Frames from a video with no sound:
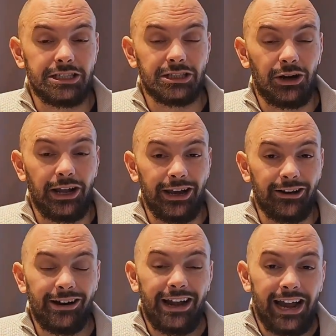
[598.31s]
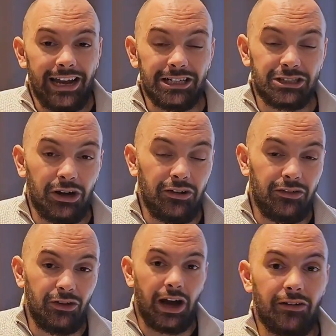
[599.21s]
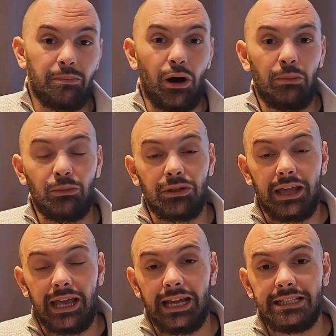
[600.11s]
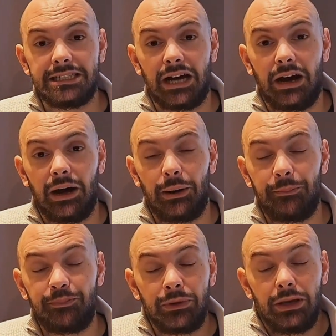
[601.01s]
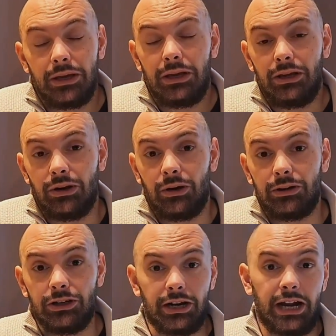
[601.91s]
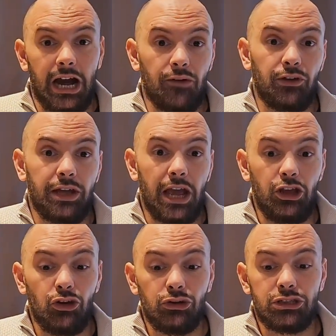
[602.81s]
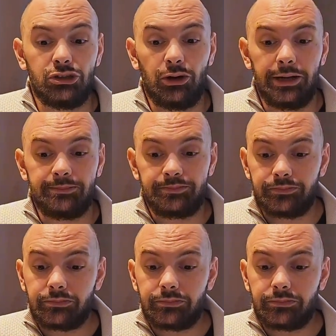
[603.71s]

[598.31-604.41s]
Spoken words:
So here, and so if have a problem with kids, you're going to have to get used to it.